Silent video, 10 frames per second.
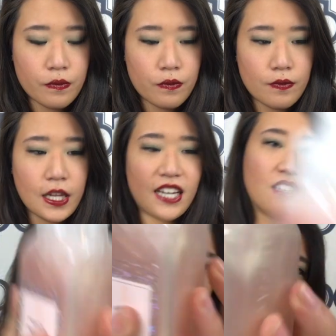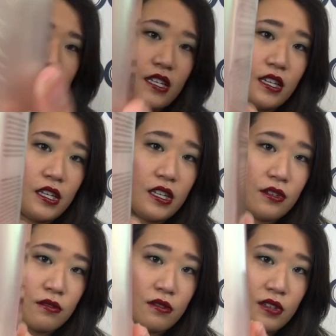that I got this
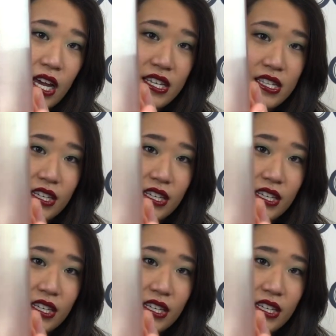one